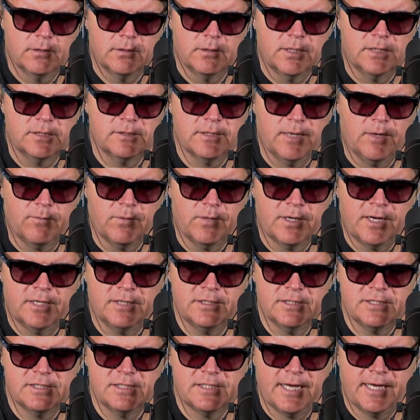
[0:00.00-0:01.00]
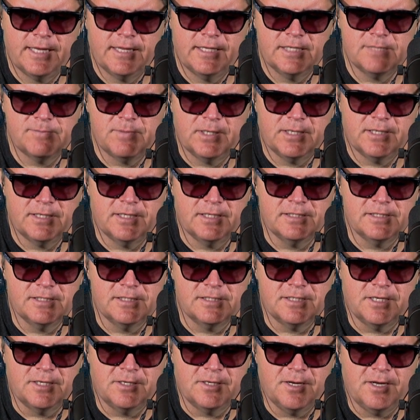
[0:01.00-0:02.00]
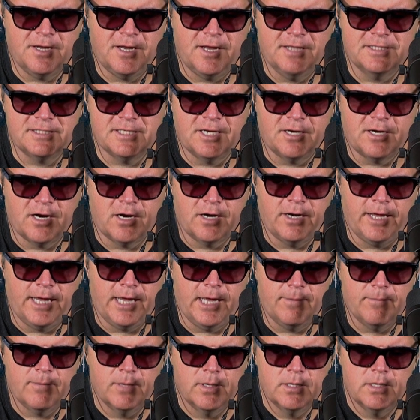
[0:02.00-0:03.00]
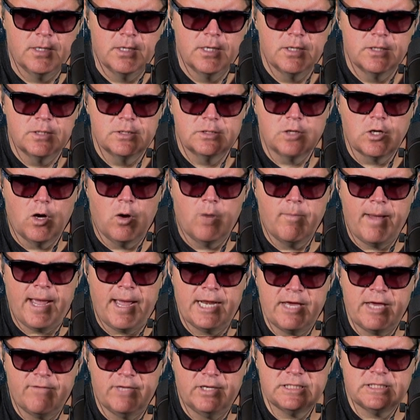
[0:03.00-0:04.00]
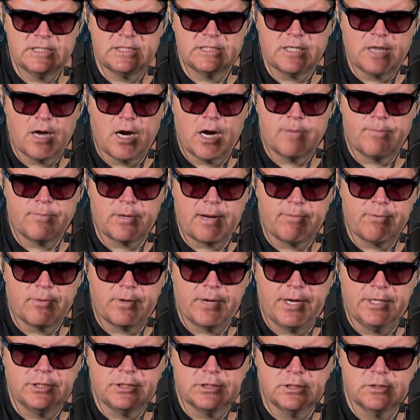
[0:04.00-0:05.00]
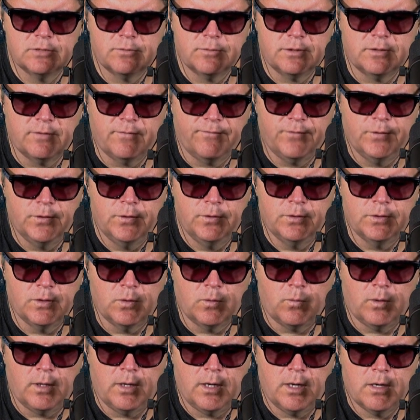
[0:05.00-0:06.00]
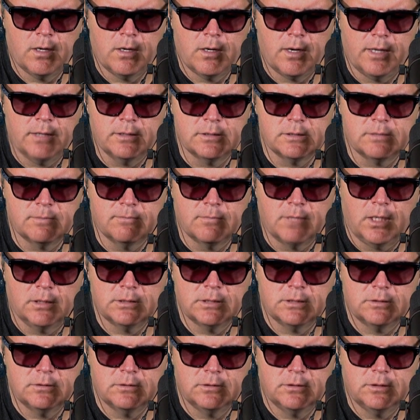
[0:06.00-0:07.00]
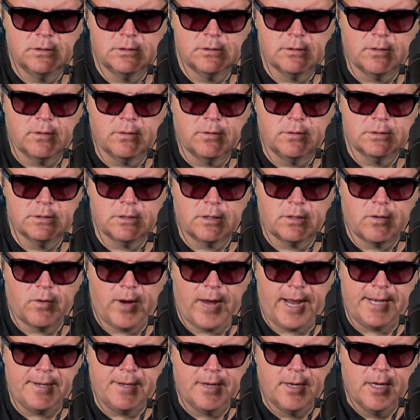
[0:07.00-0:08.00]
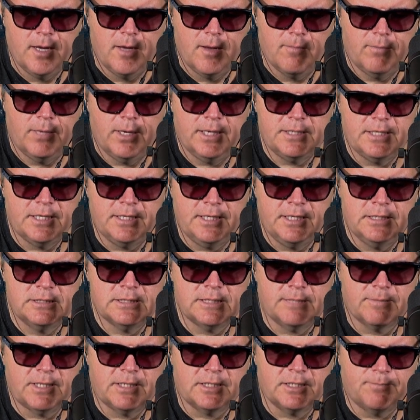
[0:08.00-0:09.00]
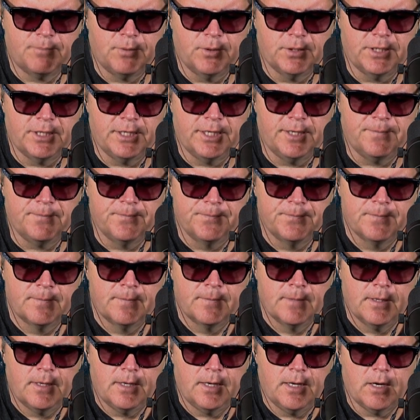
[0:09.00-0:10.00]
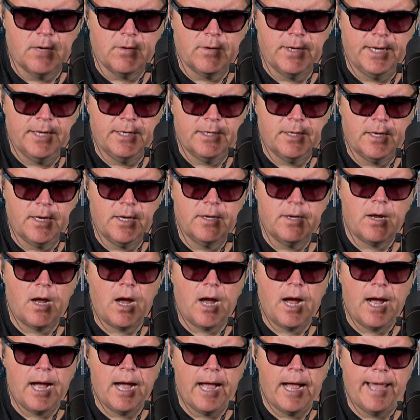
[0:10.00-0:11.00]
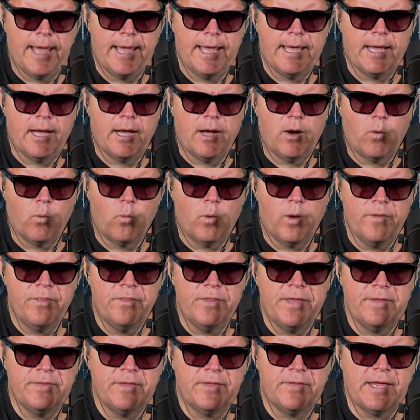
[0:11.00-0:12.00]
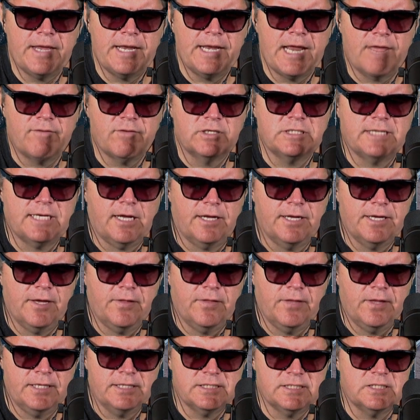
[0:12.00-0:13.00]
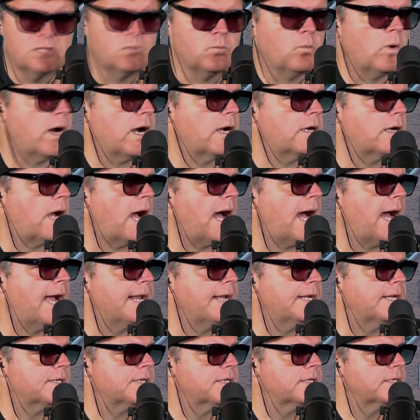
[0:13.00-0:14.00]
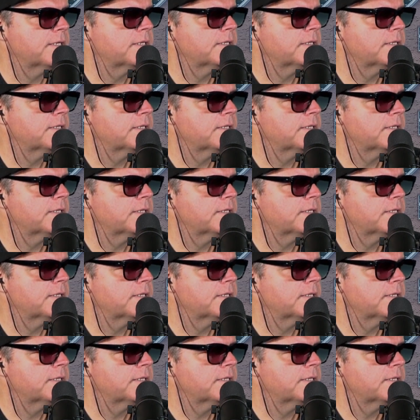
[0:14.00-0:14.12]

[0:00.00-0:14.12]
That's right. We're not just saying this because it's in our name. So many of us start preparations with the food and the water and some multi-tools, and those are great, but you need something to put it in. All right? And one thing that they never tell you in this is where to hide it.